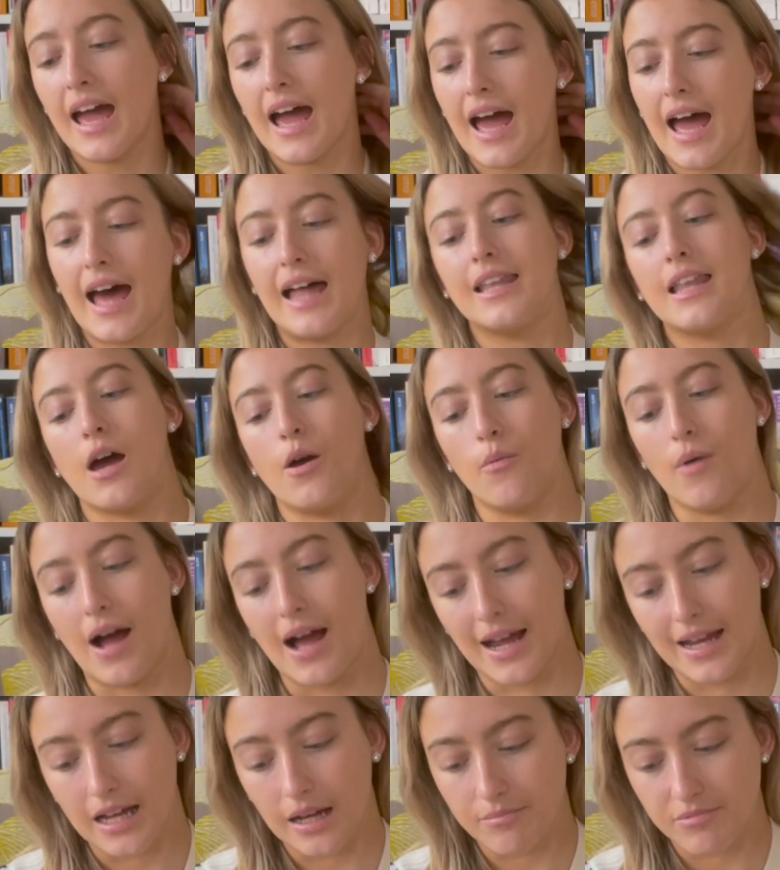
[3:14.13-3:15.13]
Hello,
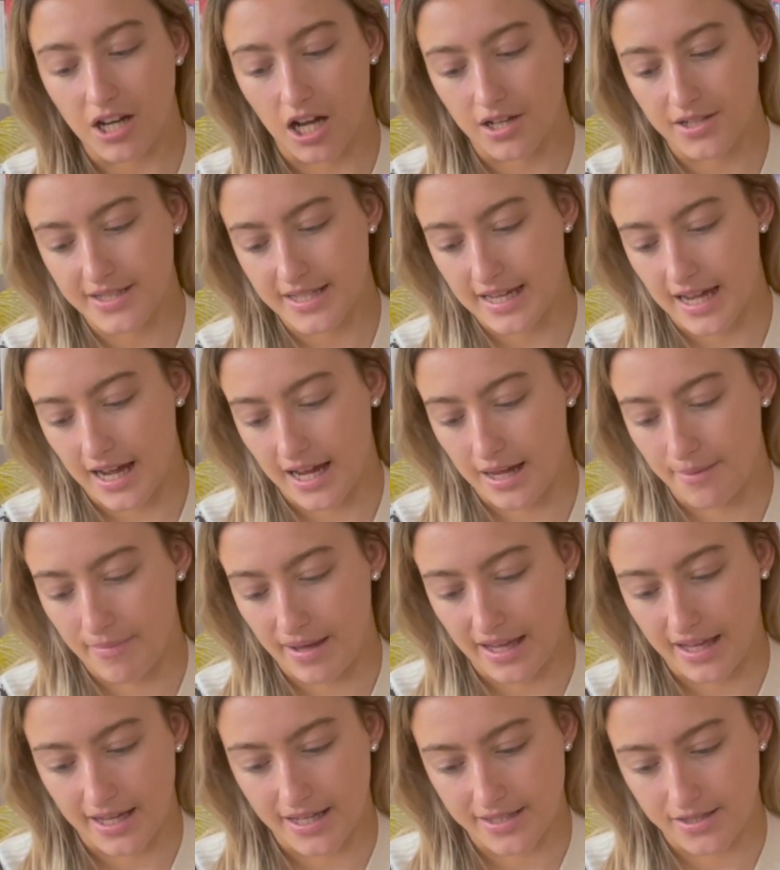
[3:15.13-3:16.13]
I am Darcy, I am 8
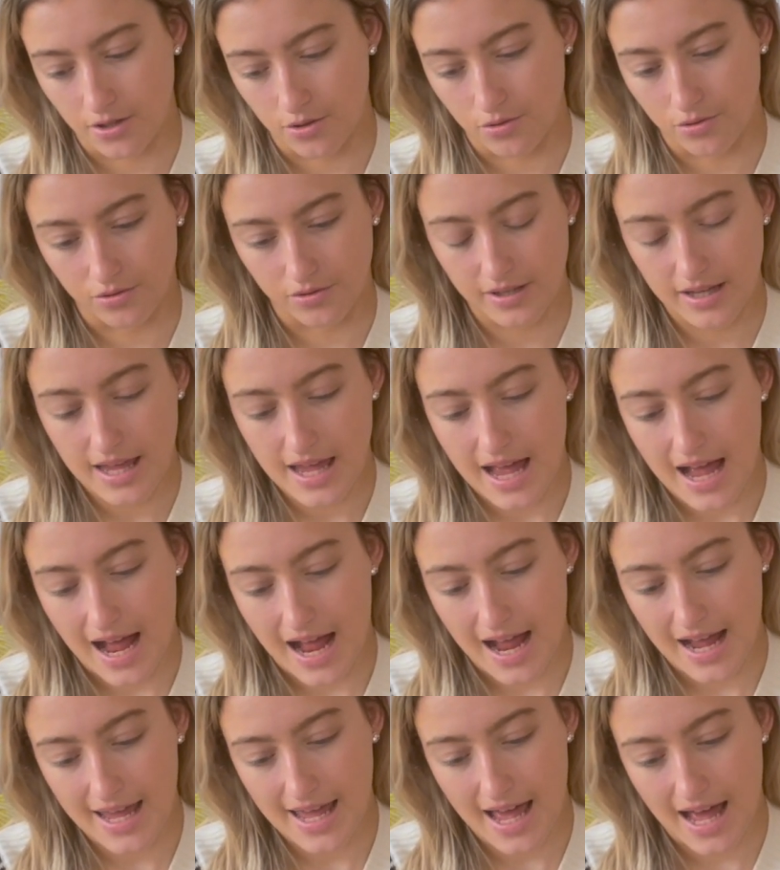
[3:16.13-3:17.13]
years old.
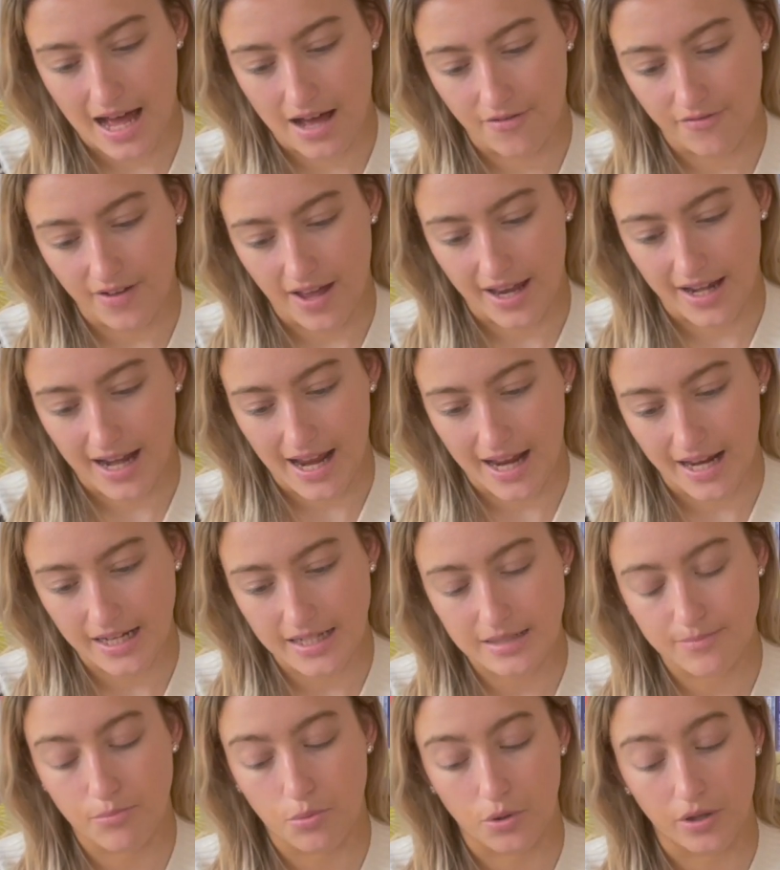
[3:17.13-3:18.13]
I have an
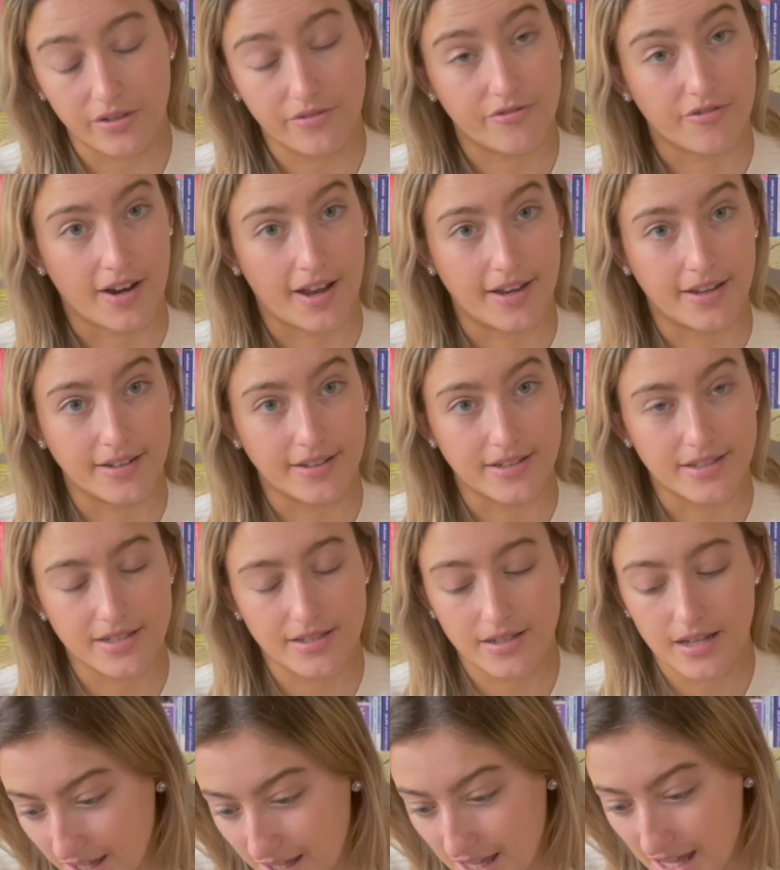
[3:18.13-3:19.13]
ex-boyfriend.
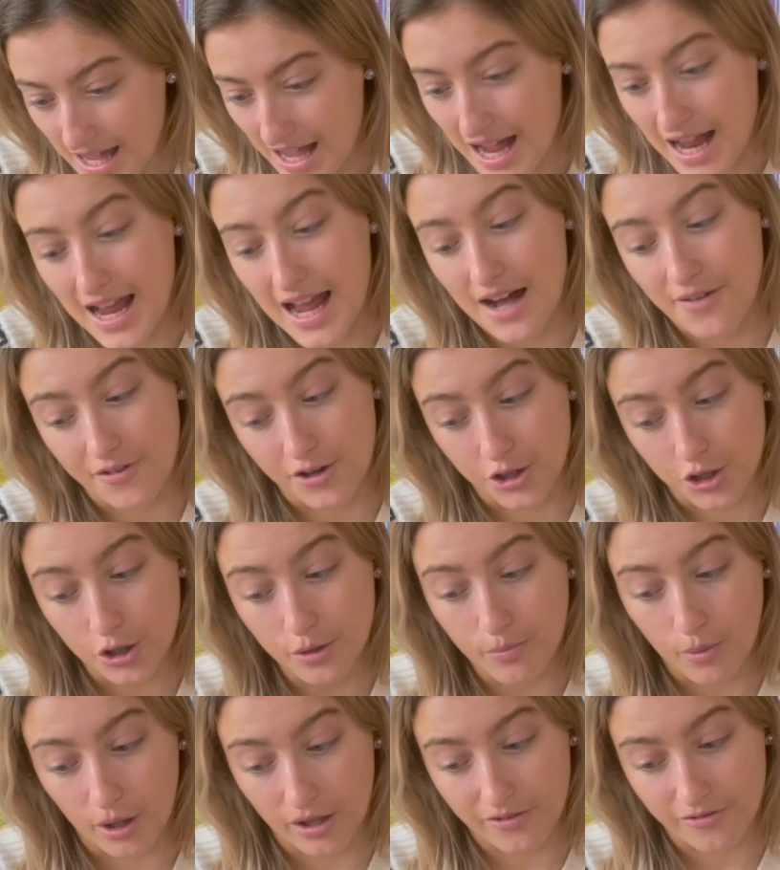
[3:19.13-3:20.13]
I have a new
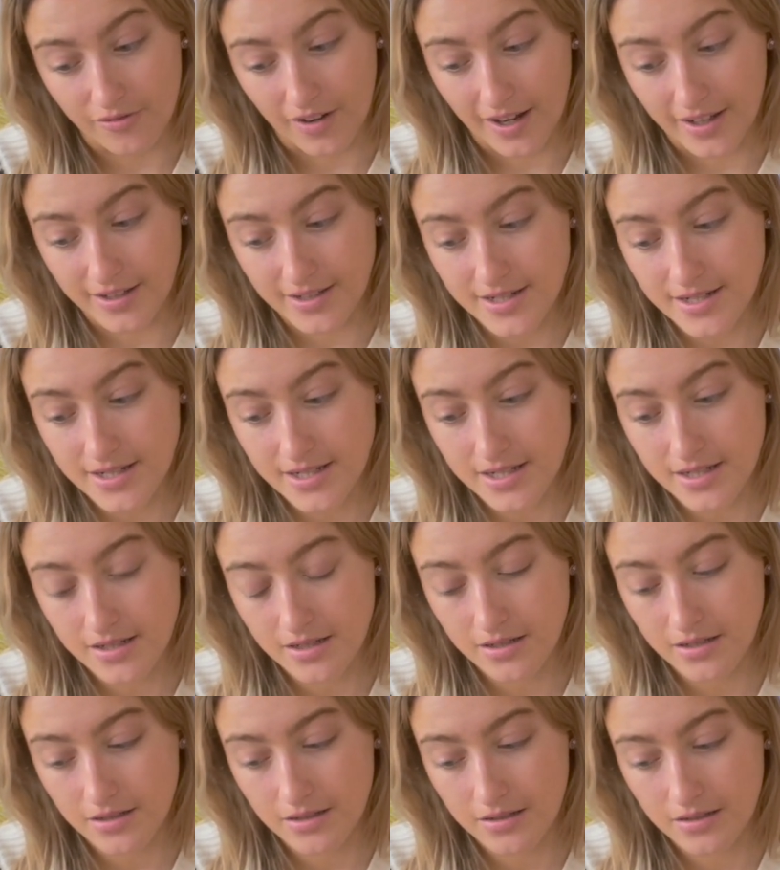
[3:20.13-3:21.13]
boyfriend.
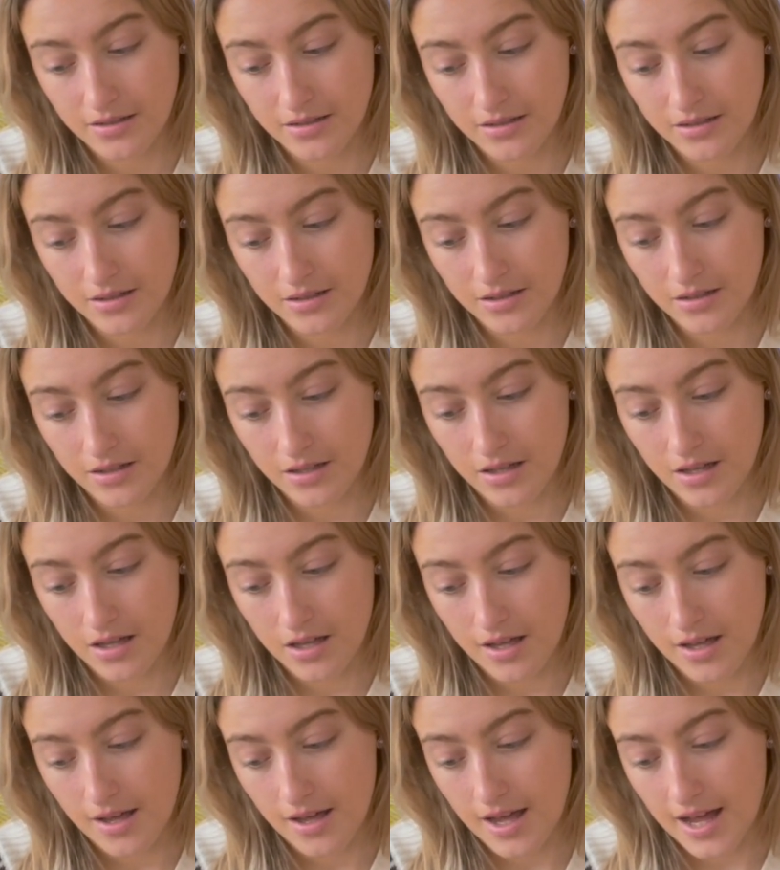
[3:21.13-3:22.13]

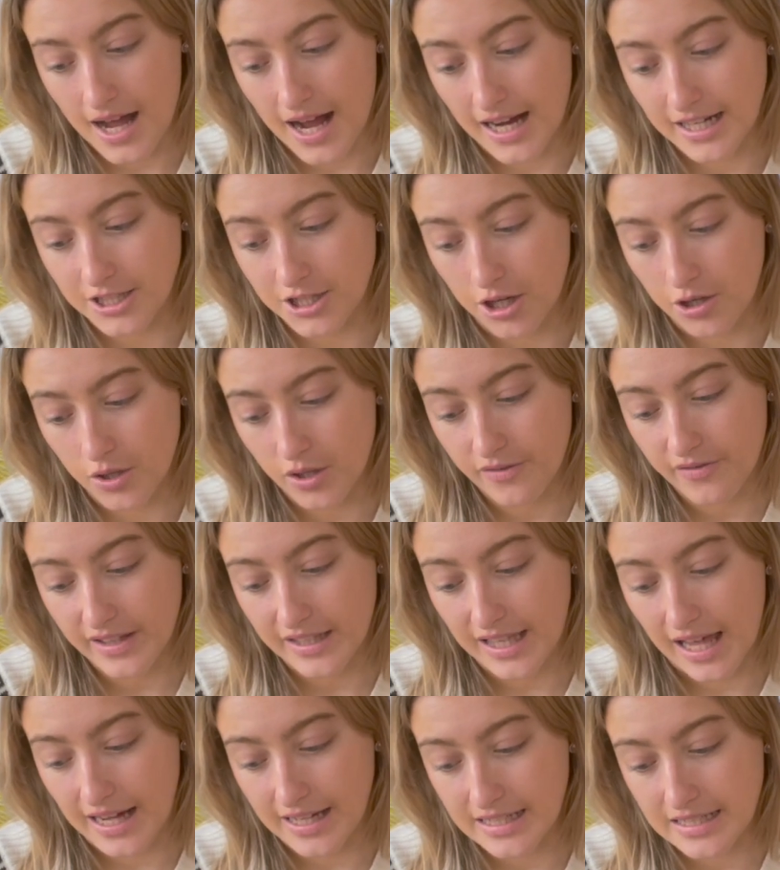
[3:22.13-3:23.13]
I don't know if he
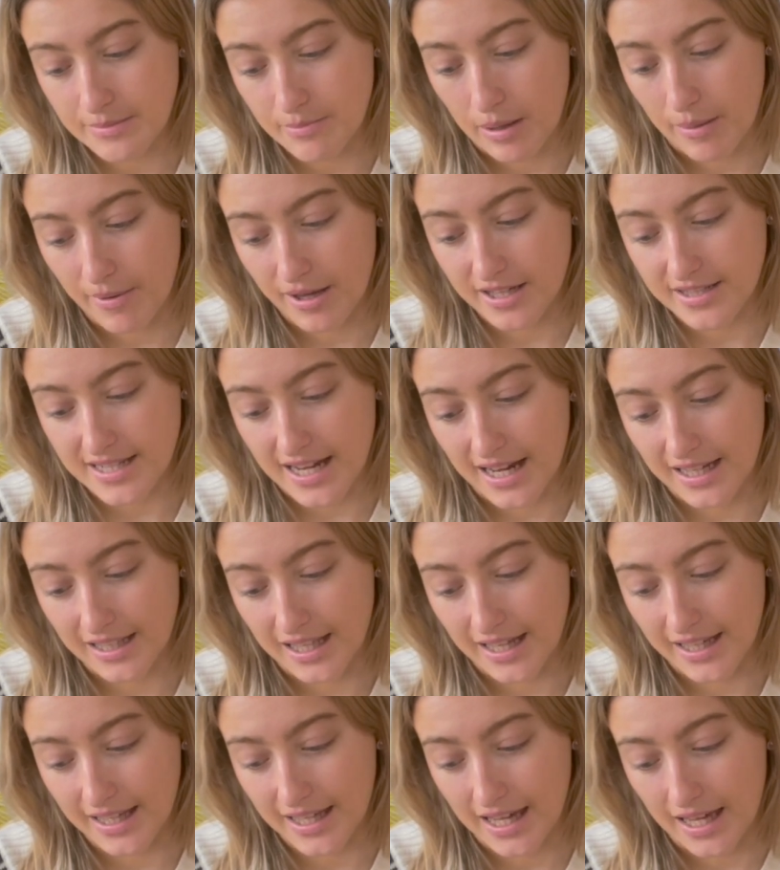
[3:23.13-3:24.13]
likes me because I
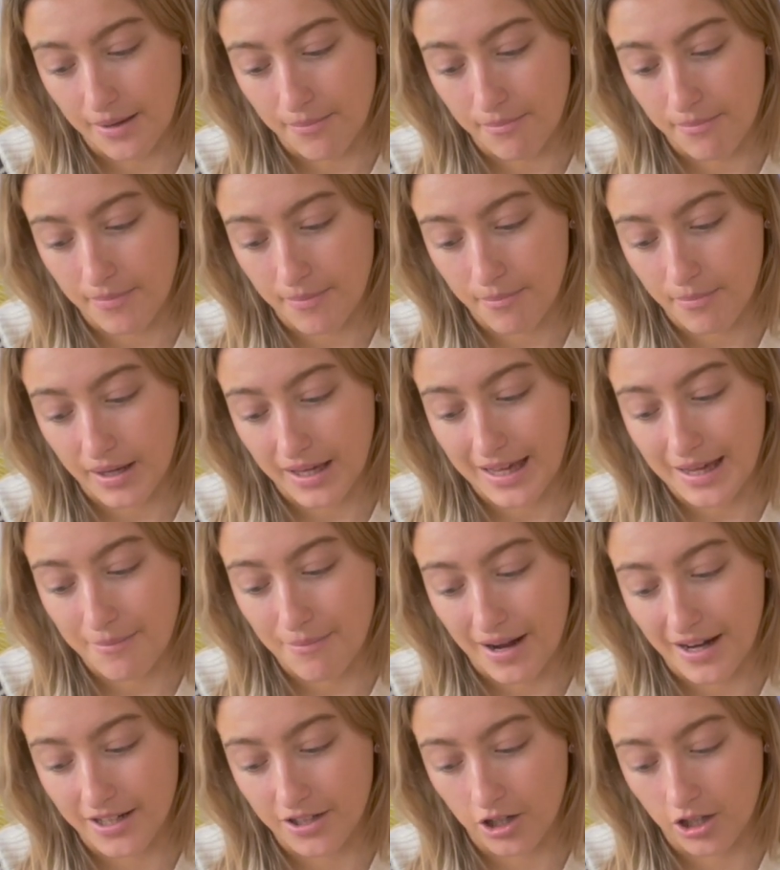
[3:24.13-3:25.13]
like him, but he
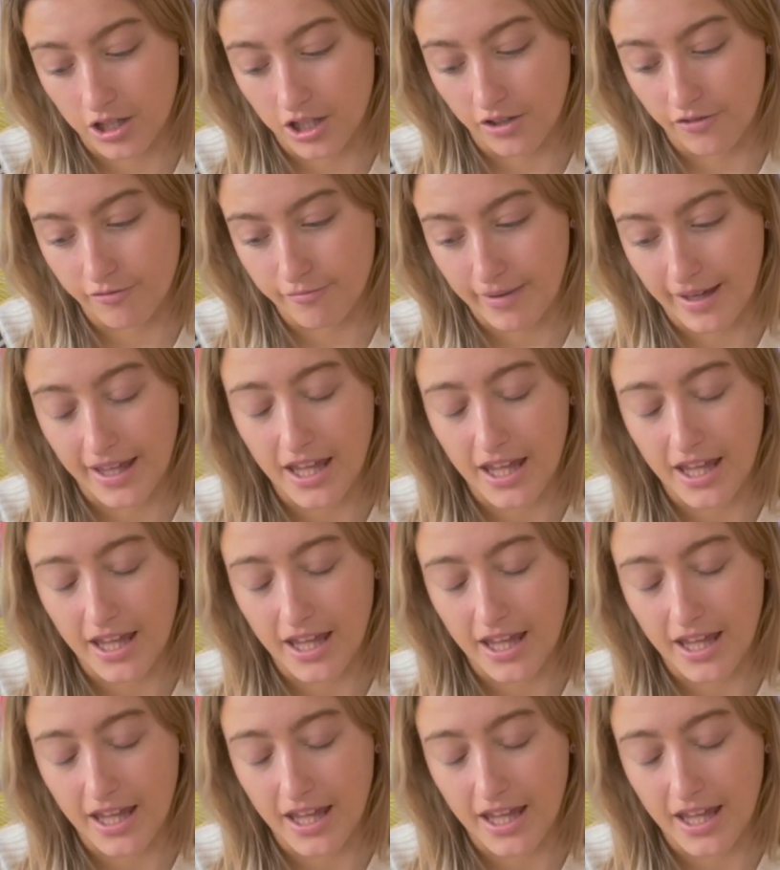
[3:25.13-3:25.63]
might not love me.